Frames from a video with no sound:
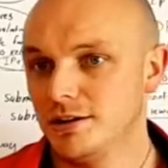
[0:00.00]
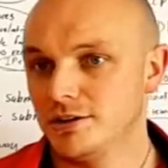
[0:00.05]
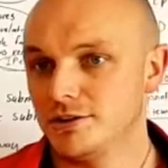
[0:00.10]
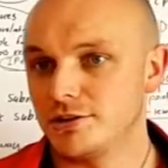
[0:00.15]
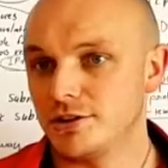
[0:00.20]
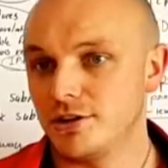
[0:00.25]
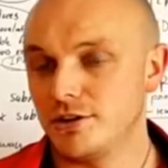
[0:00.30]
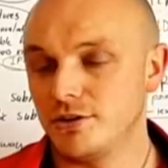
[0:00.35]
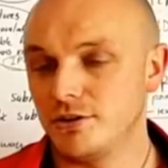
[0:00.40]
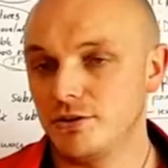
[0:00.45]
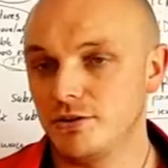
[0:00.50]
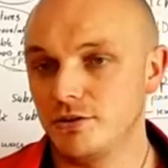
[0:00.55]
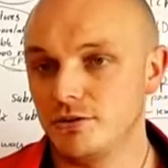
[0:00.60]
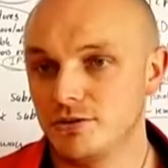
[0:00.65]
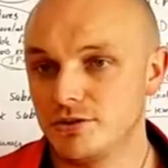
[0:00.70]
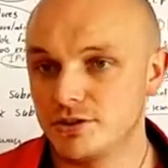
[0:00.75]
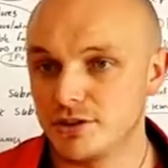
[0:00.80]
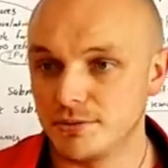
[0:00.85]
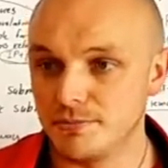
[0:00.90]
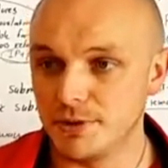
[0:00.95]
So
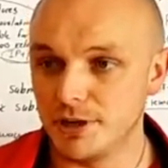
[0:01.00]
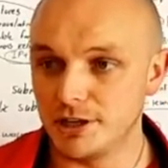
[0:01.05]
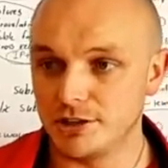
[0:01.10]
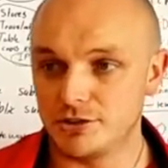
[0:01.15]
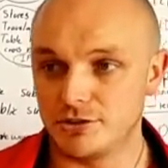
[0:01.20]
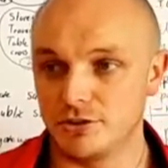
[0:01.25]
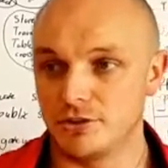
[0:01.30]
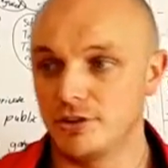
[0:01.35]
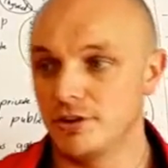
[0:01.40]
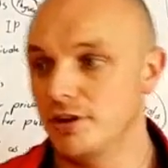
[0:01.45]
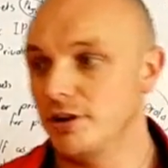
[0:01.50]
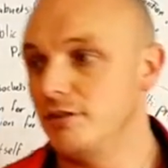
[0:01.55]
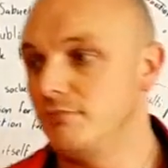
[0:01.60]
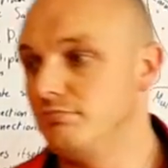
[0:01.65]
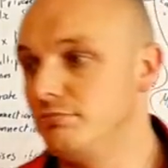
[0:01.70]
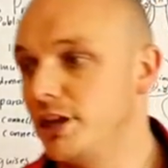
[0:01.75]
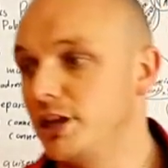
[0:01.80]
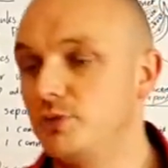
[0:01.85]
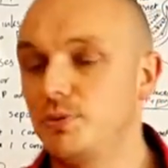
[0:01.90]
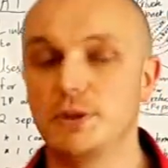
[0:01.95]
similar to the
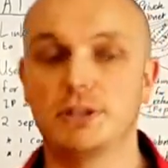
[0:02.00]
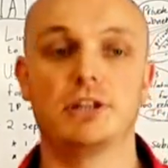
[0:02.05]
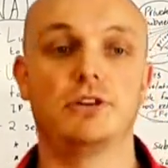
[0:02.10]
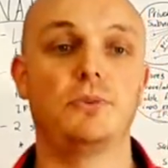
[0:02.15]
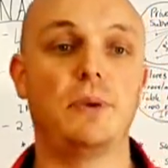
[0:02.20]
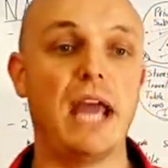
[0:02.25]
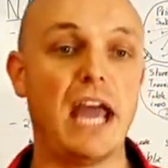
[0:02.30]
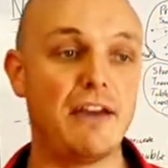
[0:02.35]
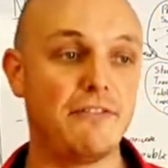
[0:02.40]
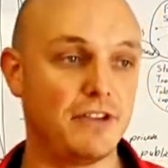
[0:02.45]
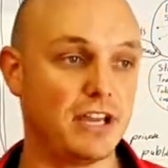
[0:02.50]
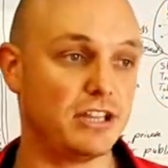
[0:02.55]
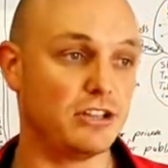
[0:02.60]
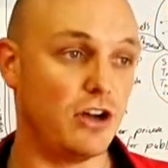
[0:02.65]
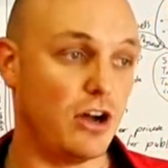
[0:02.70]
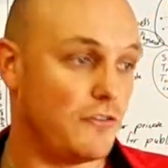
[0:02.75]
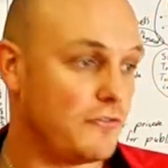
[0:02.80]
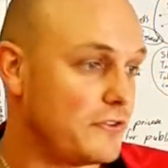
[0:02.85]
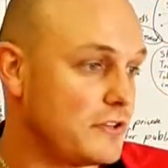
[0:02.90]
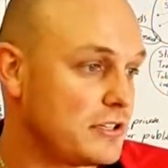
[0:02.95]
network that we have here in
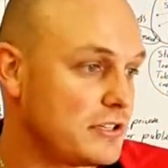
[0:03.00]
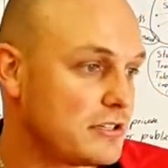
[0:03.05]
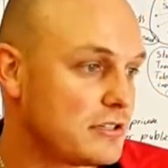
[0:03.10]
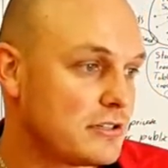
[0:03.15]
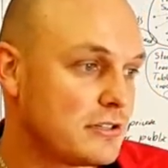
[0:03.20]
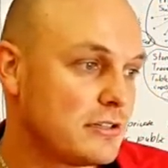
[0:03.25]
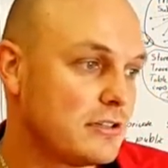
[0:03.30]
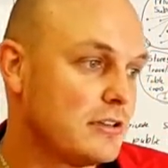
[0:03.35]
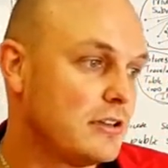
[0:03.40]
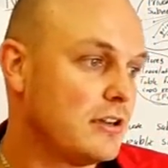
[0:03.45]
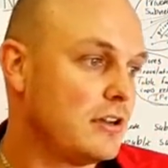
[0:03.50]
the office,